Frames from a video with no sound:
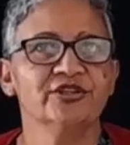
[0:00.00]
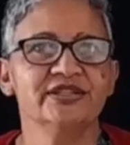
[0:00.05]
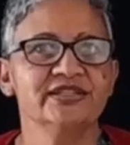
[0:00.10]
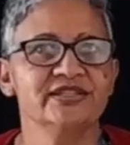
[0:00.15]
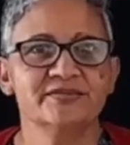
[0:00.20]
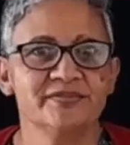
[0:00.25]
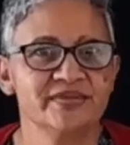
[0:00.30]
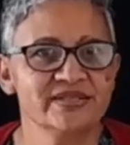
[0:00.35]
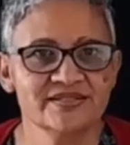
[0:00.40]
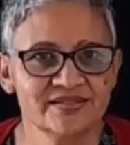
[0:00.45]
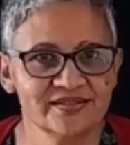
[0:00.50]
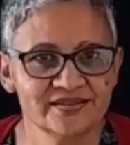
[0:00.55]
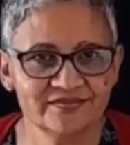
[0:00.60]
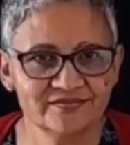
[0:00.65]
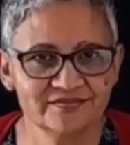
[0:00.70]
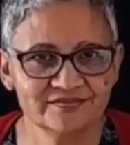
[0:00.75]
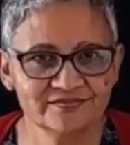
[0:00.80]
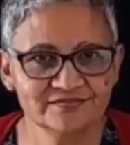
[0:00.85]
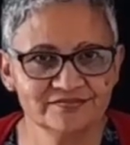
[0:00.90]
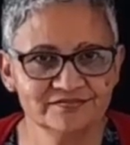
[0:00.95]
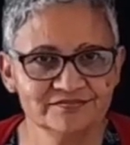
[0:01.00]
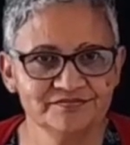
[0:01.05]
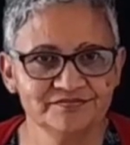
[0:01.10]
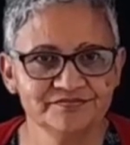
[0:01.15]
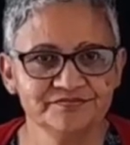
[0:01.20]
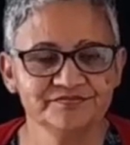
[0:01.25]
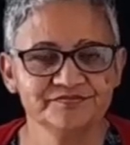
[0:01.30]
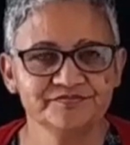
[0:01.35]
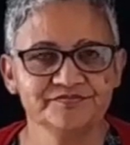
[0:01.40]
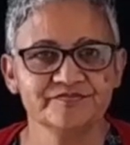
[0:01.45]
is missing.
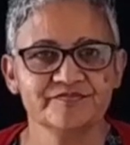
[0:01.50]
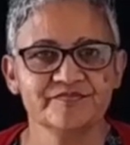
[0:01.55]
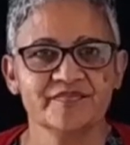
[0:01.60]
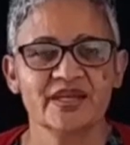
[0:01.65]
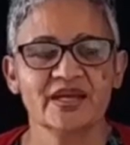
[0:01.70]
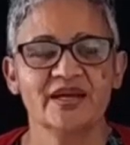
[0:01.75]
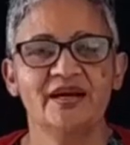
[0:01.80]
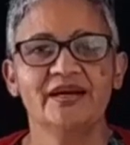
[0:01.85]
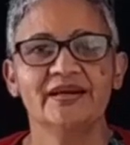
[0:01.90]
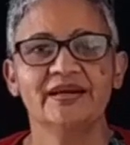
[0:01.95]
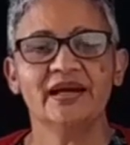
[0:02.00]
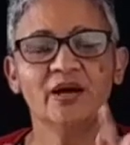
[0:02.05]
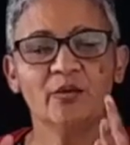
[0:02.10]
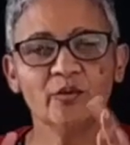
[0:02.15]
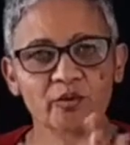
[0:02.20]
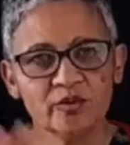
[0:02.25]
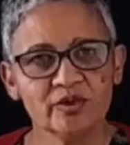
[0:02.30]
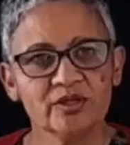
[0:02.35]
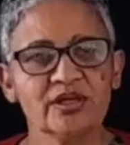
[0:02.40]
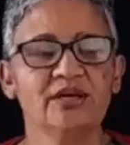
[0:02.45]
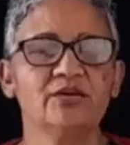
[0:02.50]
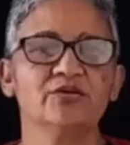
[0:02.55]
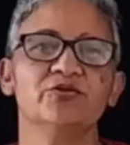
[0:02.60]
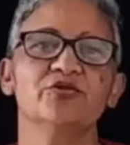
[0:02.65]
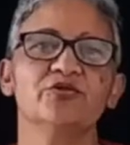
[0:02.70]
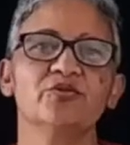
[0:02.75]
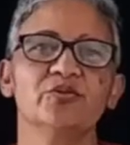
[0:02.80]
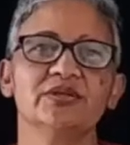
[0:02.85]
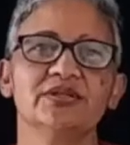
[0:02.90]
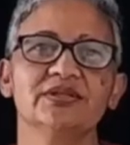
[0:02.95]
Now we will count
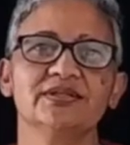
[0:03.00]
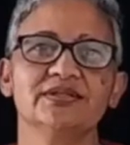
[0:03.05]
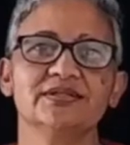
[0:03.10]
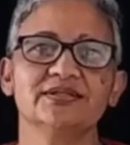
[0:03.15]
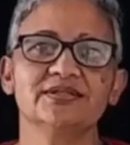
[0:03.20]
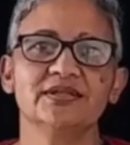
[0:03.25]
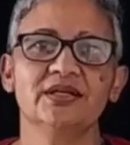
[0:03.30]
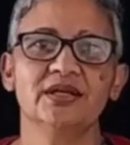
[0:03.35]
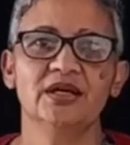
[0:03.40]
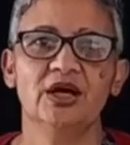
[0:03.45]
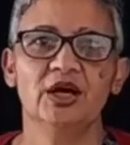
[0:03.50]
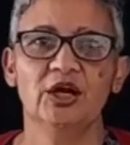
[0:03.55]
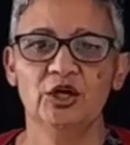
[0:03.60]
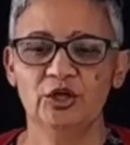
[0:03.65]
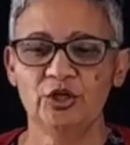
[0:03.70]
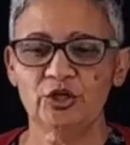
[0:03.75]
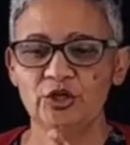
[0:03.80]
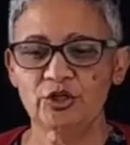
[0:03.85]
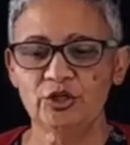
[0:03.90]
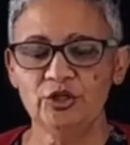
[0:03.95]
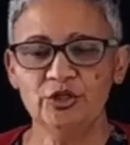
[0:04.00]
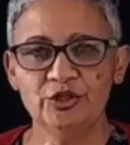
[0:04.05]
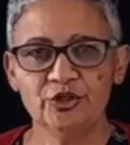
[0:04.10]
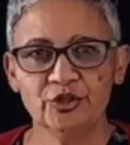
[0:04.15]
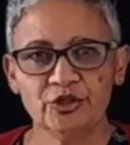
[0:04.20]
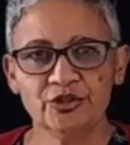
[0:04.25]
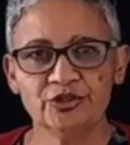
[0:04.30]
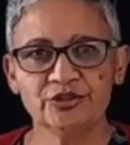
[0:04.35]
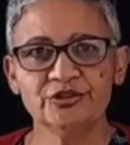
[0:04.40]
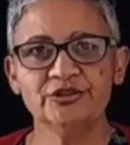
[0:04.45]
the words.
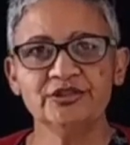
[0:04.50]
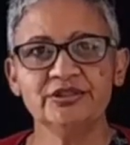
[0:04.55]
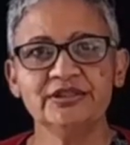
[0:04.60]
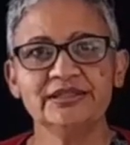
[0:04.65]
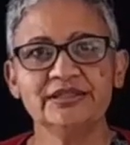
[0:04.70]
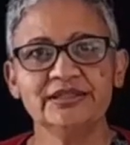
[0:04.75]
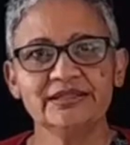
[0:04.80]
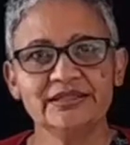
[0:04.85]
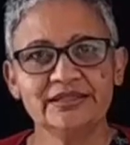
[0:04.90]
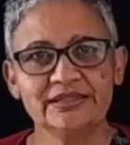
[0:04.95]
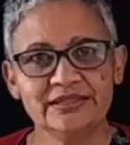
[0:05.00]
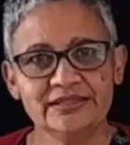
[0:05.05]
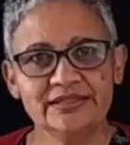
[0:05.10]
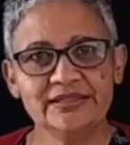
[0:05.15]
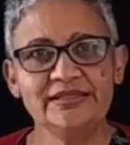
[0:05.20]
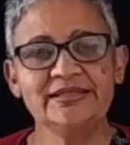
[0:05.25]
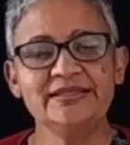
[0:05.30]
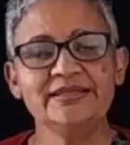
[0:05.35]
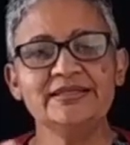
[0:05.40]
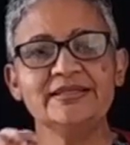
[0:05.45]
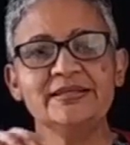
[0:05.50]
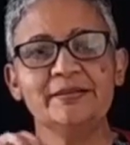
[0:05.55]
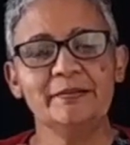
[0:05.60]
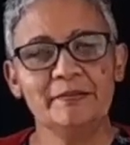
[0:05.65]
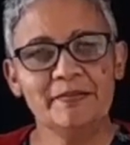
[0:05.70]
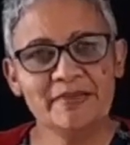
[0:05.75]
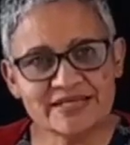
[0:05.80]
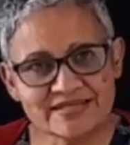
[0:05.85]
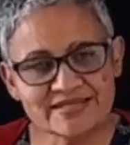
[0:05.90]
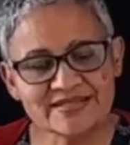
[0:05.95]
Leon is
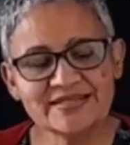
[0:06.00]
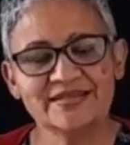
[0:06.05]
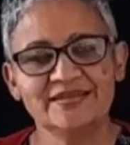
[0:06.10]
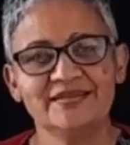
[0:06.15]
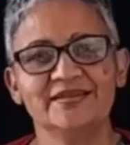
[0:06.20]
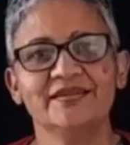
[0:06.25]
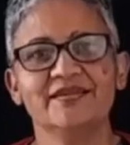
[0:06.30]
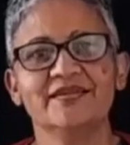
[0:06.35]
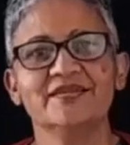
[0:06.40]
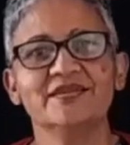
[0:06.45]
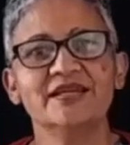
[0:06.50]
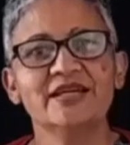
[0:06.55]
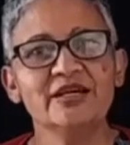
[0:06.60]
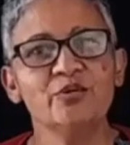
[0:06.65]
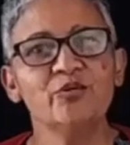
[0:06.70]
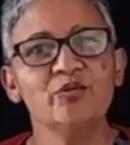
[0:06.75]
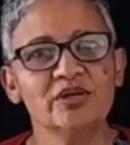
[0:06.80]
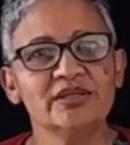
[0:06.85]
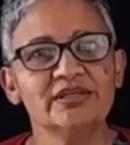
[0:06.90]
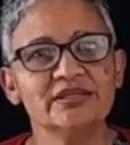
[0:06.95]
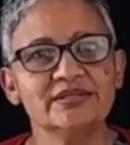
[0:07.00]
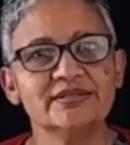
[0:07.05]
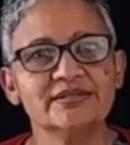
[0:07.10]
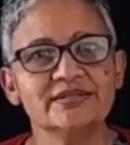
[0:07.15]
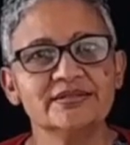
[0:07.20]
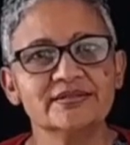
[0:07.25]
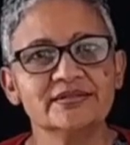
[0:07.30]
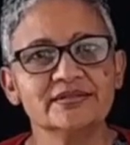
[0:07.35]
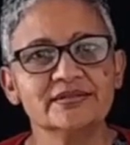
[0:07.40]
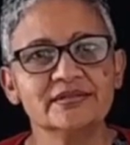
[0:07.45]
missing. 3
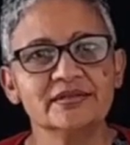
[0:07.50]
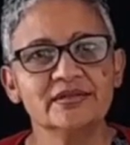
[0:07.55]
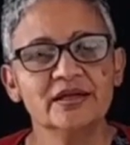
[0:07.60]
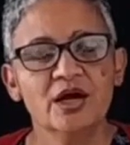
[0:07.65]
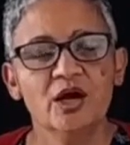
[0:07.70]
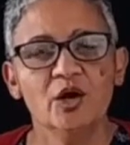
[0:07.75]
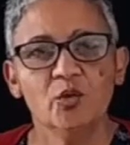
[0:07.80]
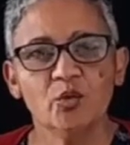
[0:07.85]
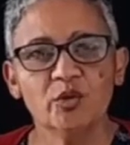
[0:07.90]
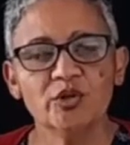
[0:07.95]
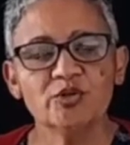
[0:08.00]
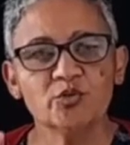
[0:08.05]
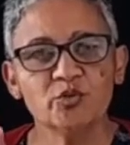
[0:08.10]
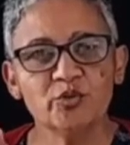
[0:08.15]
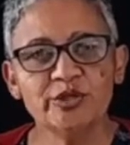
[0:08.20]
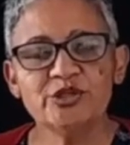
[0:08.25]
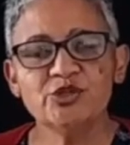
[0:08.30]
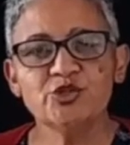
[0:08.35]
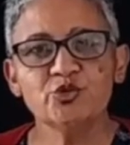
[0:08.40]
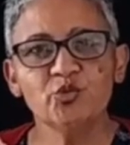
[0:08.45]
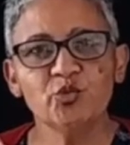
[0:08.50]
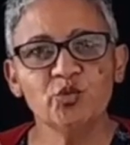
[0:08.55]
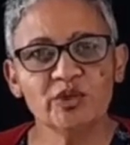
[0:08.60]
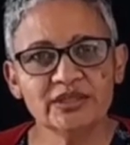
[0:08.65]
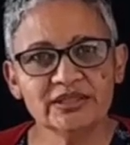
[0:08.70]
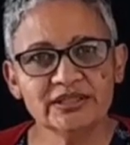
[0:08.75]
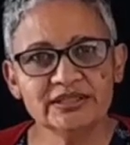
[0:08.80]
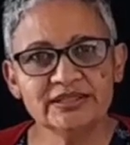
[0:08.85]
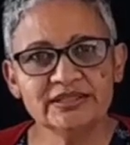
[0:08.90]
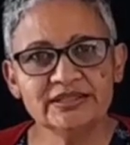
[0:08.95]
words. with which
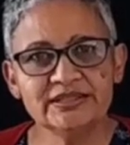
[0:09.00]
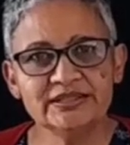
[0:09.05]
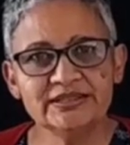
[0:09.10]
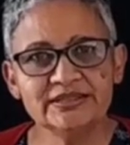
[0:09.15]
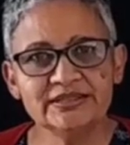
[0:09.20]
word